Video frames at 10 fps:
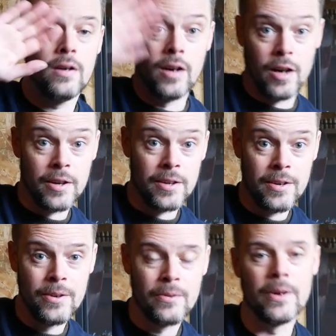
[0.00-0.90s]
Hi,
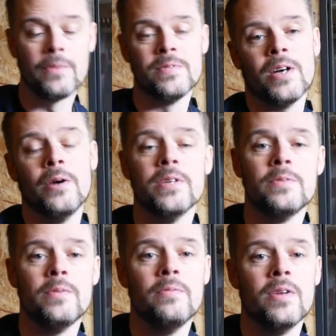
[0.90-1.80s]
welcome to
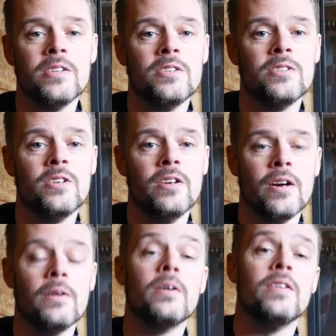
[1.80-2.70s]
OSB Miniature Studio,
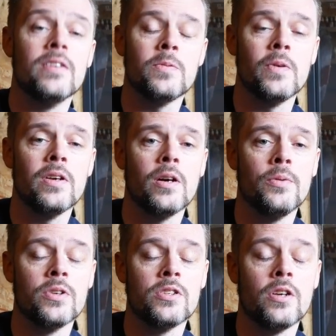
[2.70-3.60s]
and this week I
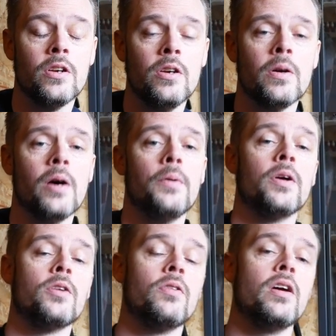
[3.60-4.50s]
want to show you how I
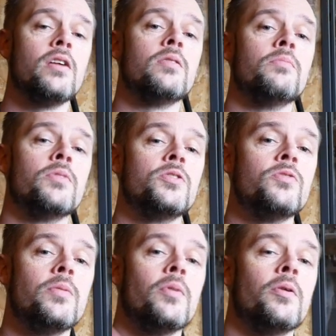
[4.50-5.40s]
created my
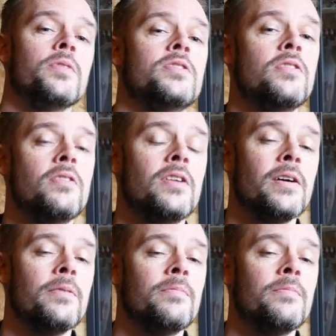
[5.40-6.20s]
dream hobby studio.